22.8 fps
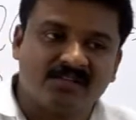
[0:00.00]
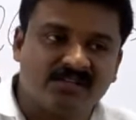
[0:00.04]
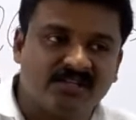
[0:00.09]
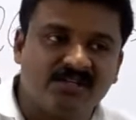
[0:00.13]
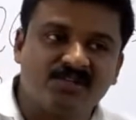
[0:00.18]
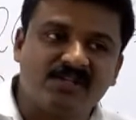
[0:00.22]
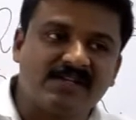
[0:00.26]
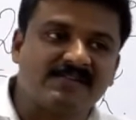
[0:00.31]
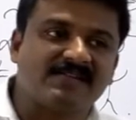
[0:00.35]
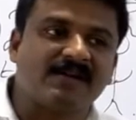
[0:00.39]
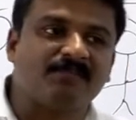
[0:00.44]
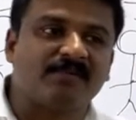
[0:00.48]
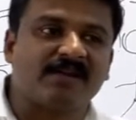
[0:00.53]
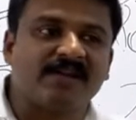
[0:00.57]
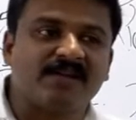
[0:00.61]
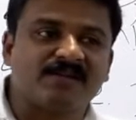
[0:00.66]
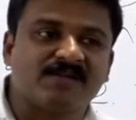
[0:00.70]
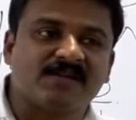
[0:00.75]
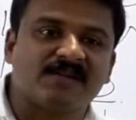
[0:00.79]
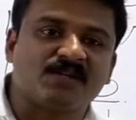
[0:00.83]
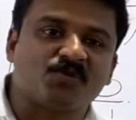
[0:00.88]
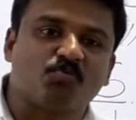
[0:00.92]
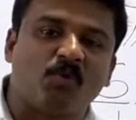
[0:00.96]
These are some
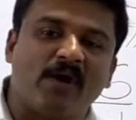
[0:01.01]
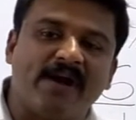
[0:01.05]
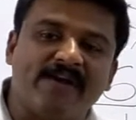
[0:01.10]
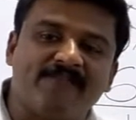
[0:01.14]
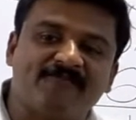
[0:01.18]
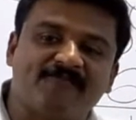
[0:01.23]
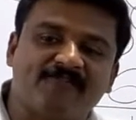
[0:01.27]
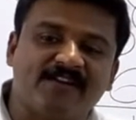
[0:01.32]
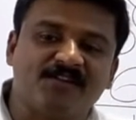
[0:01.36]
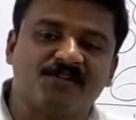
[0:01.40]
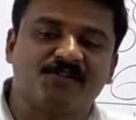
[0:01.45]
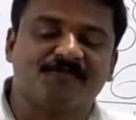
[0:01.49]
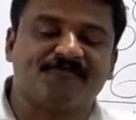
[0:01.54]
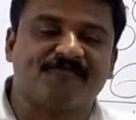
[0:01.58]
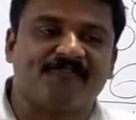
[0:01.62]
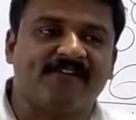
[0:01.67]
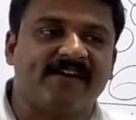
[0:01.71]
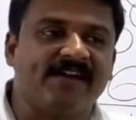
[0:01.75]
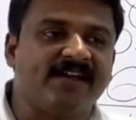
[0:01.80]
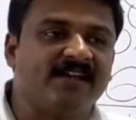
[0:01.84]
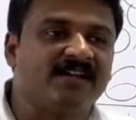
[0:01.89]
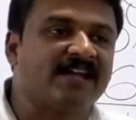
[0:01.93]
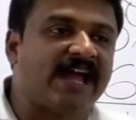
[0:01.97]
reasons why French
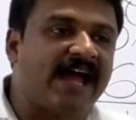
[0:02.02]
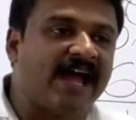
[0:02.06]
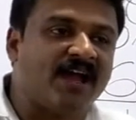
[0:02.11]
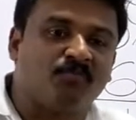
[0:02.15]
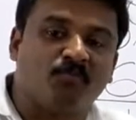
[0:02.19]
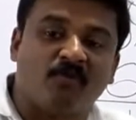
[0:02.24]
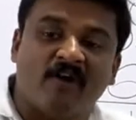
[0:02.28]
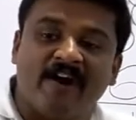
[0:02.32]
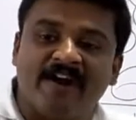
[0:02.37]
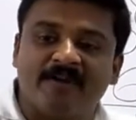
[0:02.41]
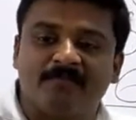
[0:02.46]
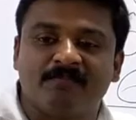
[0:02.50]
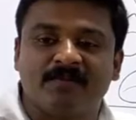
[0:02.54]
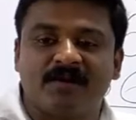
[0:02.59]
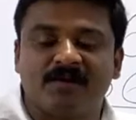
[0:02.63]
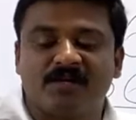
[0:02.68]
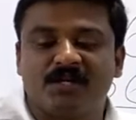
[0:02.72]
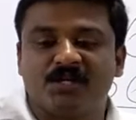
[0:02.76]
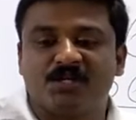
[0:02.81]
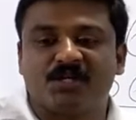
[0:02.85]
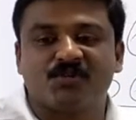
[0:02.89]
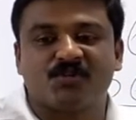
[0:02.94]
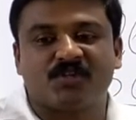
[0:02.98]
failed and why
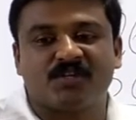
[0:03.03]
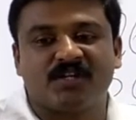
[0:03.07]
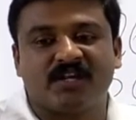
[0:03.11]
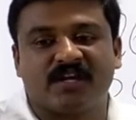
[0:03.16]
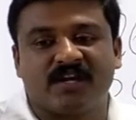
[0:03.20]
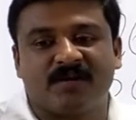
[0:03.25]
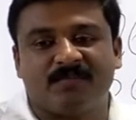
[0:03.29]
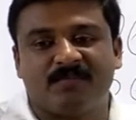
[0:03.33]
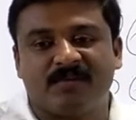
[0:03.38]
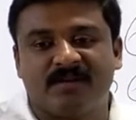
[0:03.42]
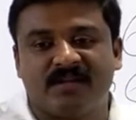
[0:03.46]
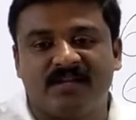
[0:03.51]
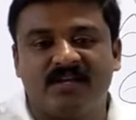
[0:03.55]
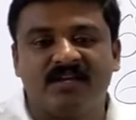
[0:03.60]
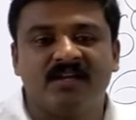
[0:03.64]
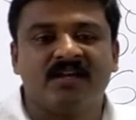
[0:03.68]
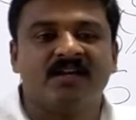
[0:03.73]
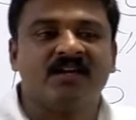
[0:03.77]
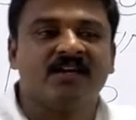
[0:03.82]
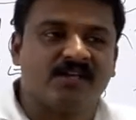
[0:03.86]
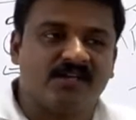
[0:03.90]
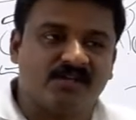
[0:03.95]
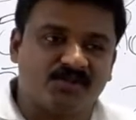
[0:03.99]
British East India Company
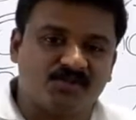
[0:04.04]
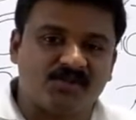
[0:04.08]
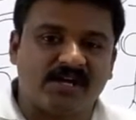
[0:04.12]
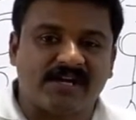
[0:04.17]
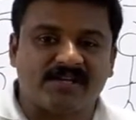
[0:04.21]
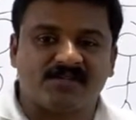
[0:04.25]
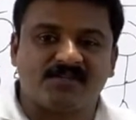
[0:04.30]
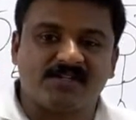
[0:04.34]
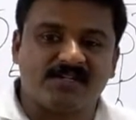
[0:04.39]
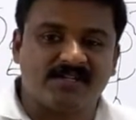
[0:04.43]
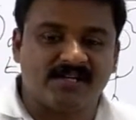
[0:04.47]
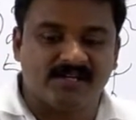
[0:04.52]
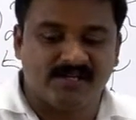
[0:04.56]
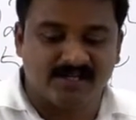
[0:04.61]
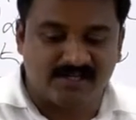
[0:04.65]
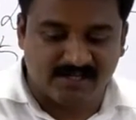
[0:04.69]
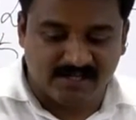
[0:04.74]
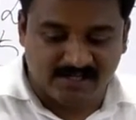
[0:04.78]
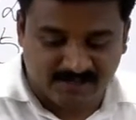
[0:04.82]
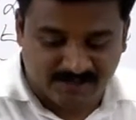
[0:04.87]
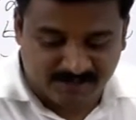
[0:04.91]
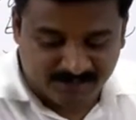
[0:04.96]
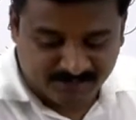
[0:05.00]
succeeded
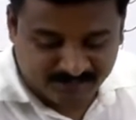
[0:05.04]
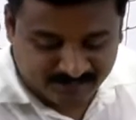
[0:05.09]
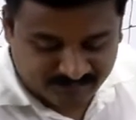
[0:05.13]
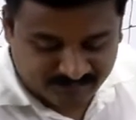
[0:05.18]
here.